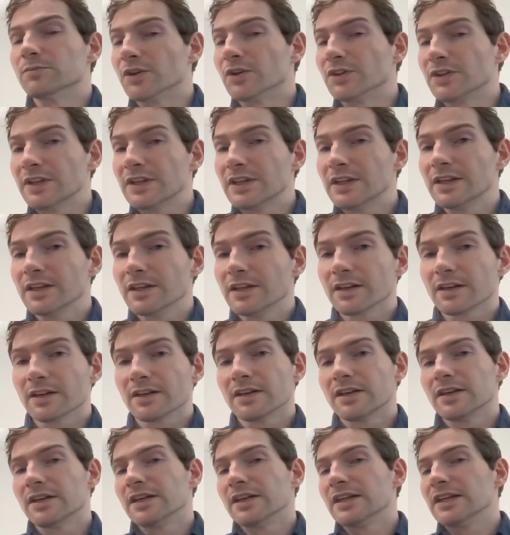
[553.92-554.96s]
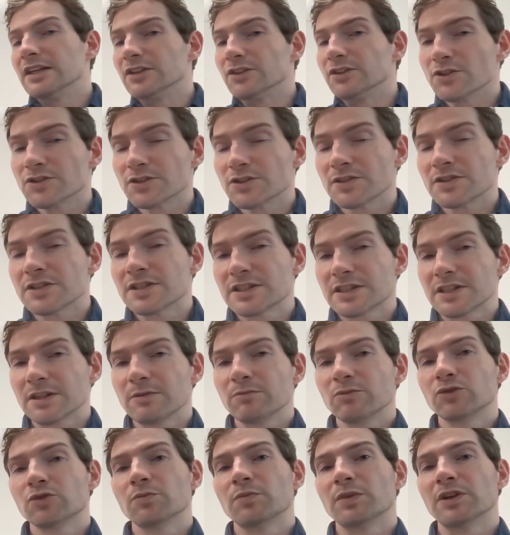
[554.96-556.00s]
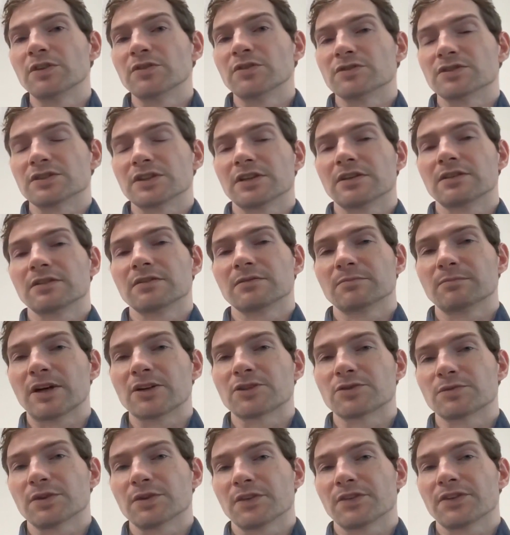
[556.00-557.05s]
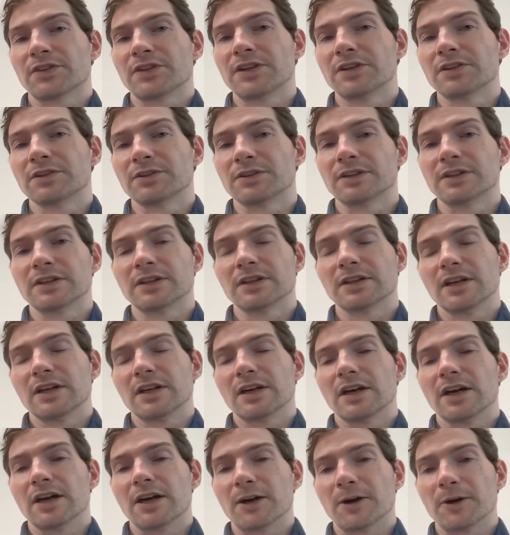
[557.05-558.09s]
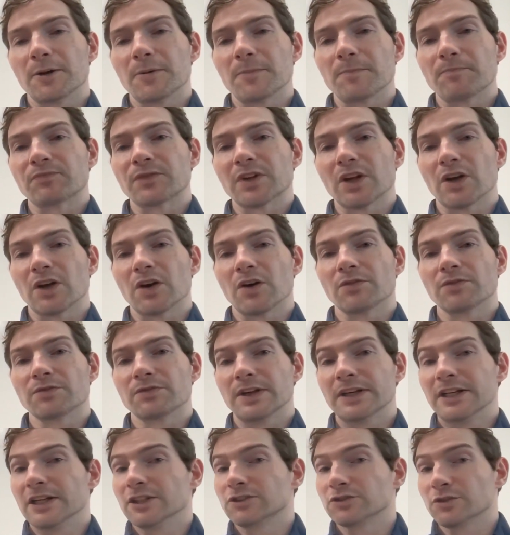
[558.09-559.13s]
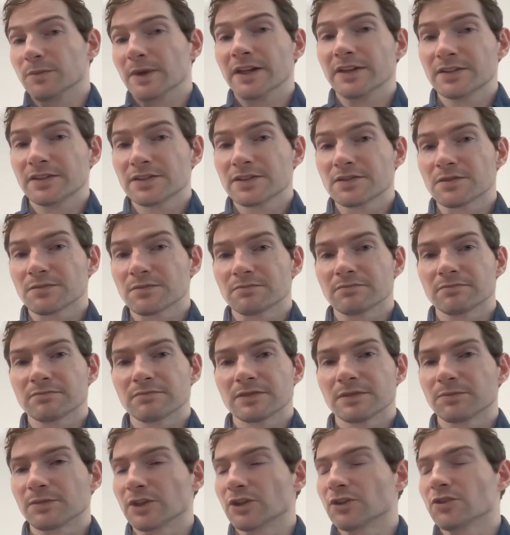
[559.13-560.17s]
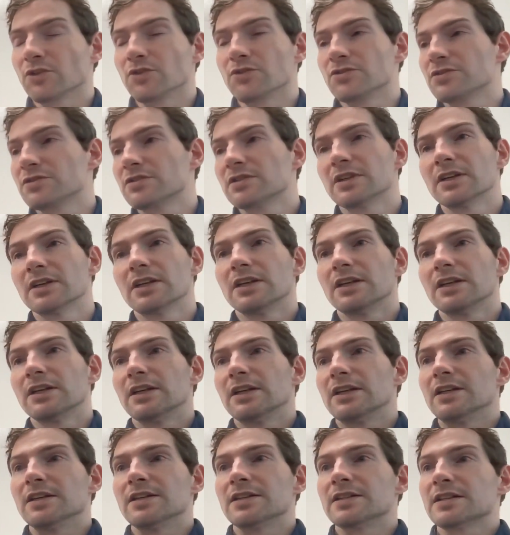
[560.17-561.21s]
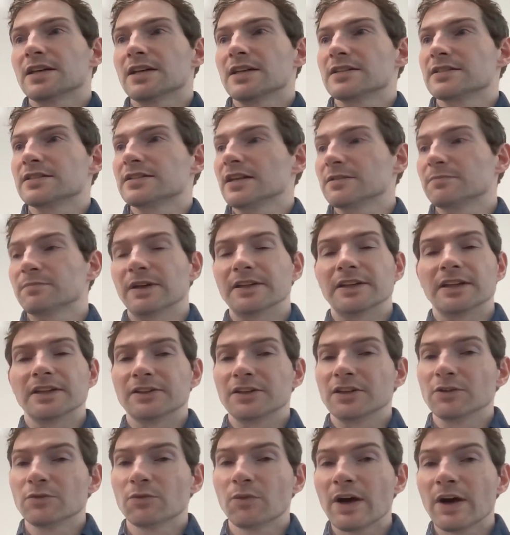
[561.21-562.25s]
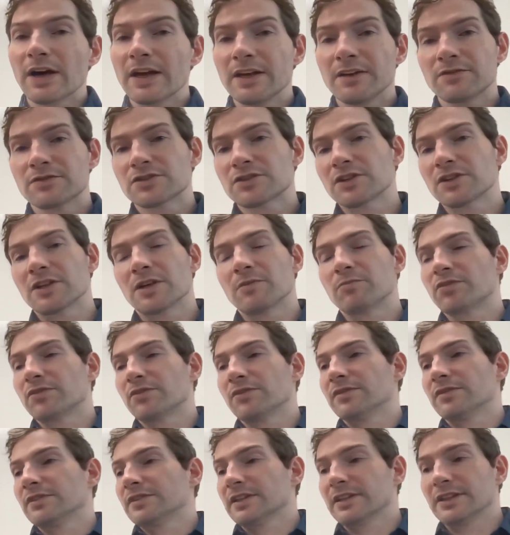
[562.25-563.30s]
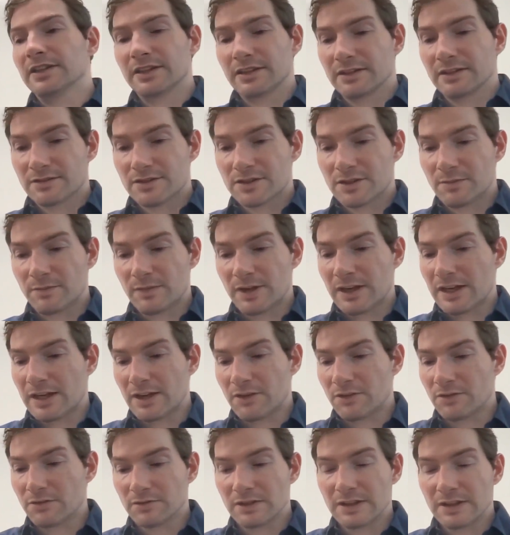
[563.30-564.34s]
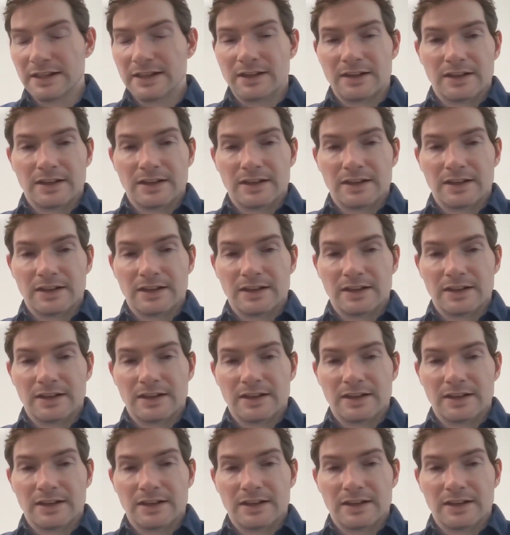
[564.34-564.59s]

But here, he doesn't seem to be using Maxwell's theory of electromagnetism, because he says that magnetic waves can apparently somehow